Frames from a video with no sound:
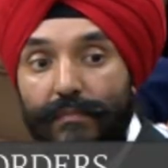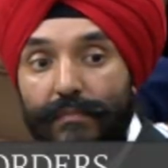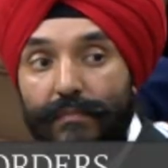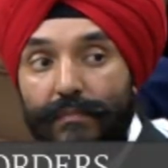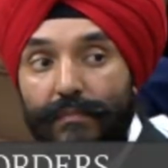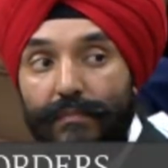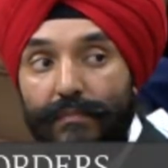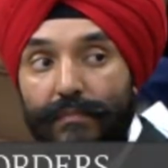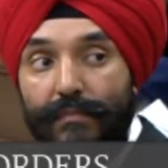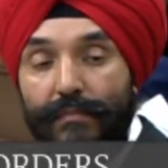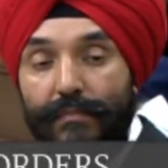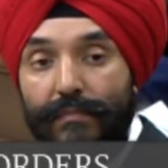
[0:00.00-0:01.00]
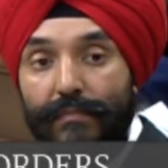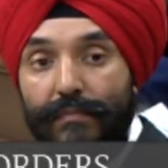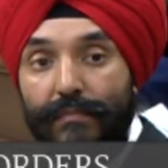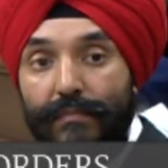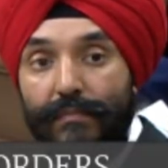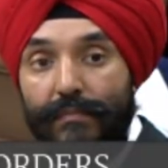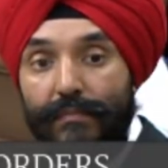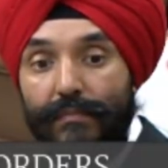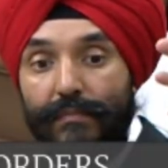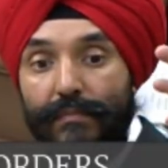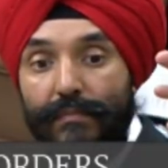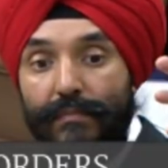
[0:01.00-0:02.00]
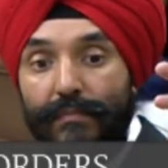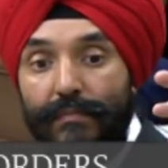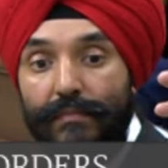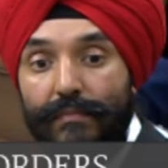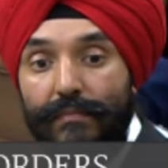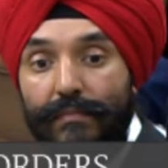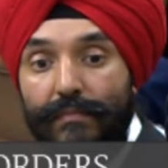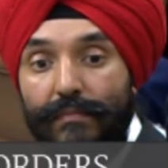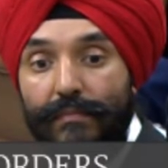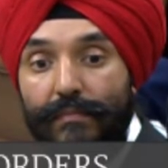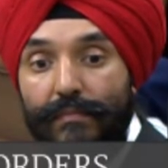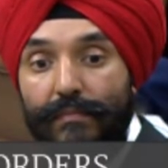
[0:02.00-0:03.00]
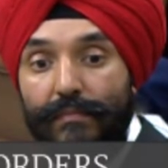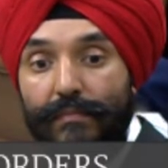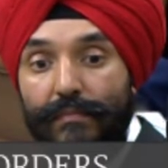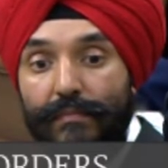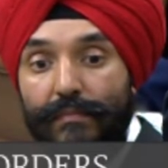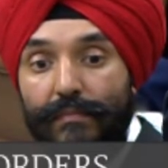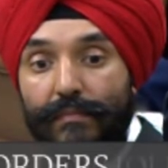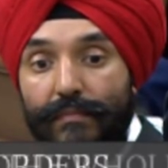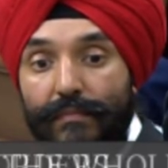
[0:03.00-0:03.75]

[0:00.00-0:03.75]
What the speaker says: The person shown says nothing.